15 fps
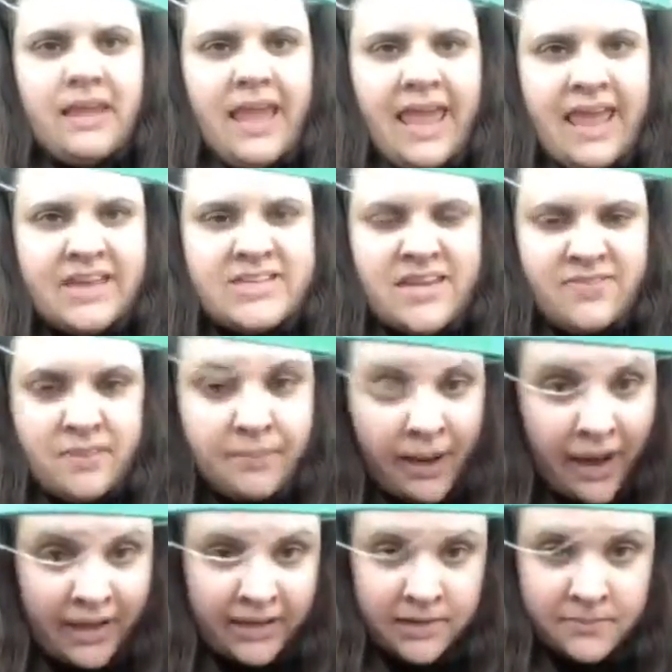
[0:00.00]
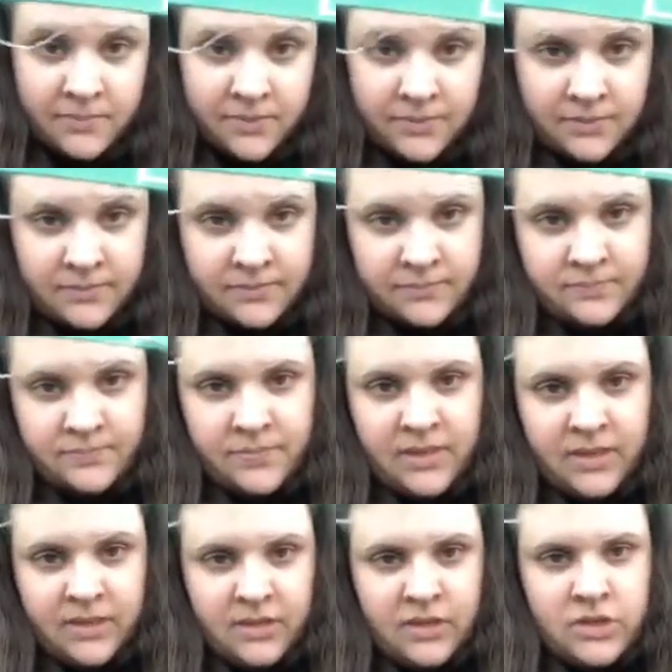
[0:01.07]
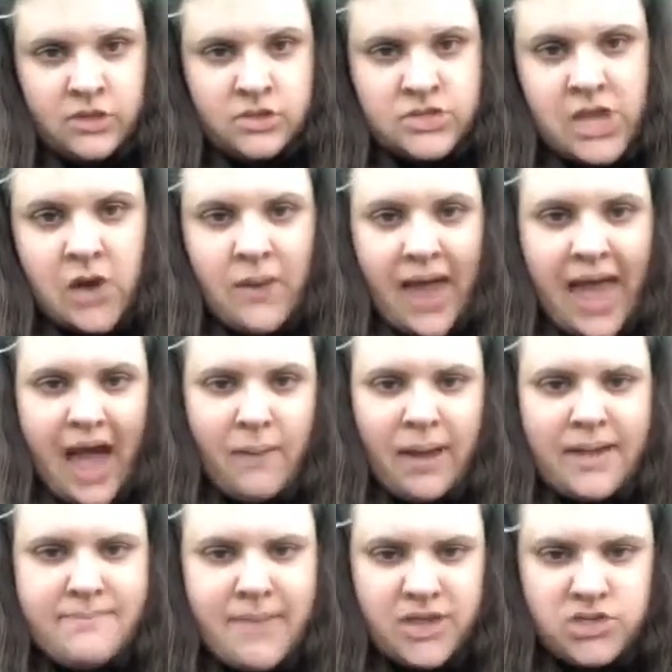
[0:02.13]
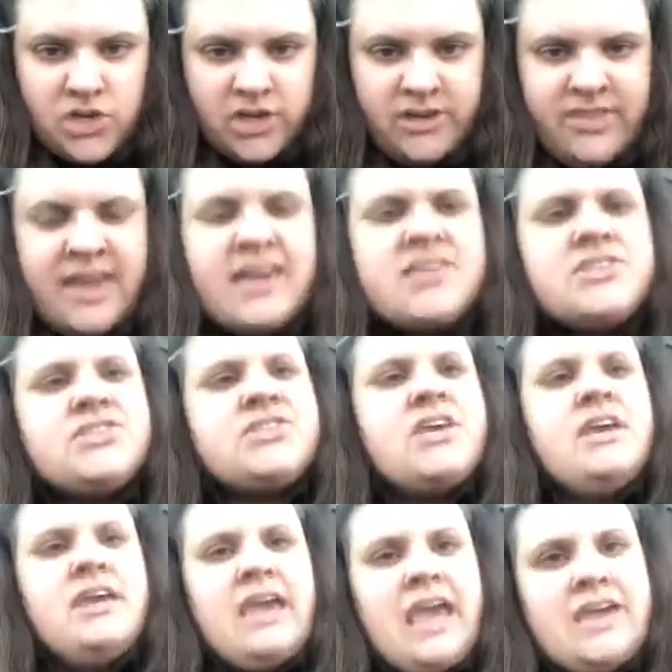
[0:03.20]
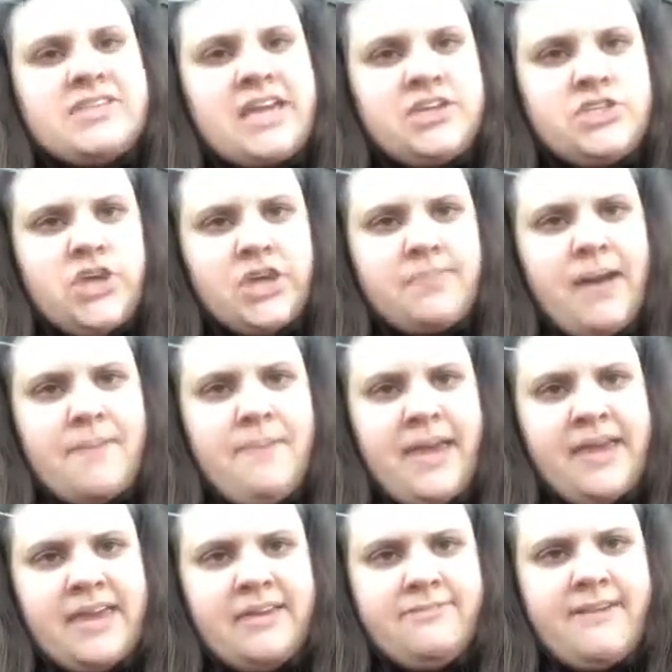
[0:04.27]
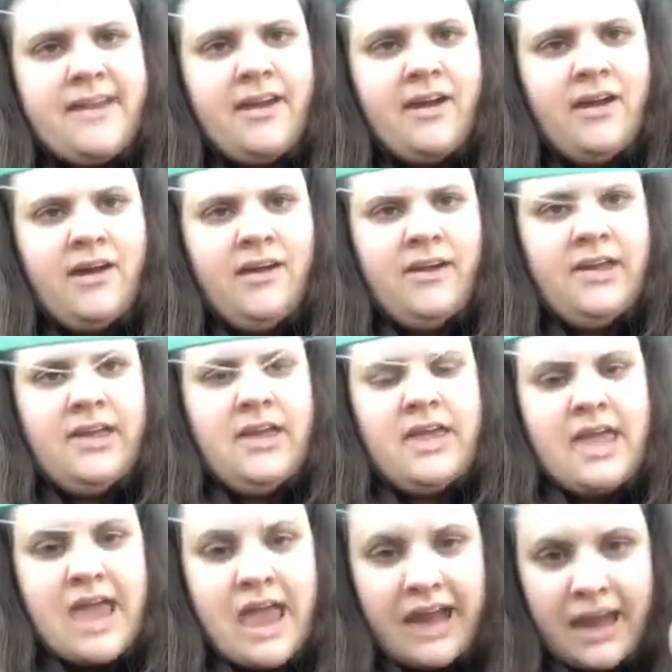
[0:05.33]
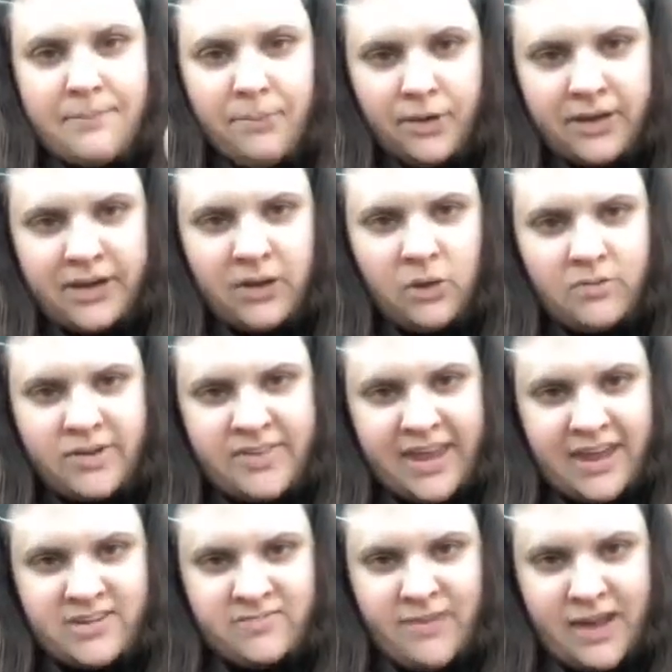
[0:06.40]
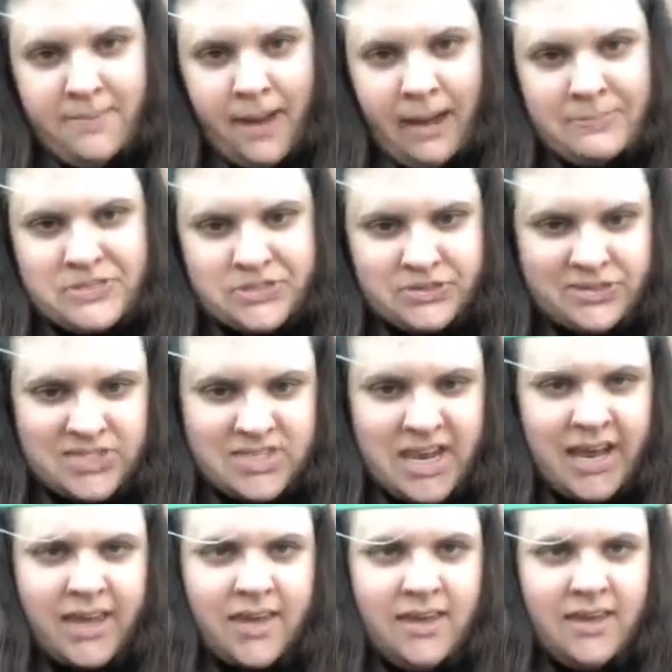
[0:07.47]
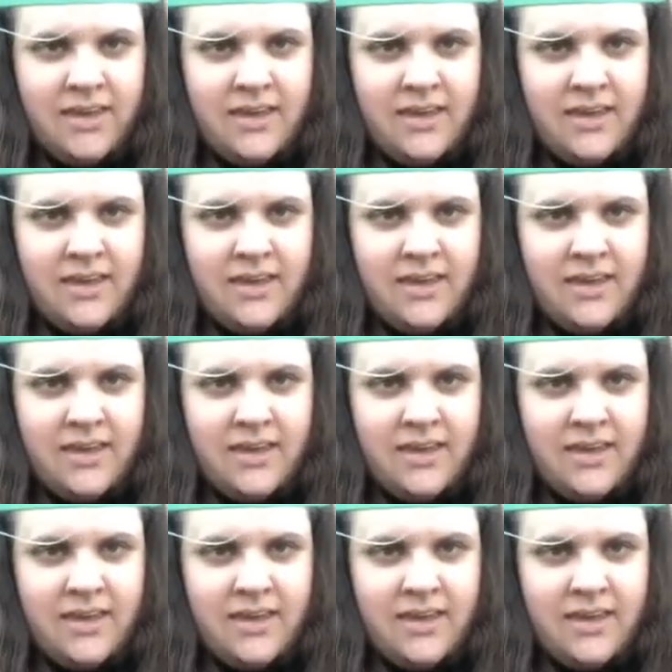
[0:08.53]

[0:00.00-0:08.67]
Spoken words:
and at the bottom. So how I measured this is I took my pinky finger and I put it over the end of my popsicle stick,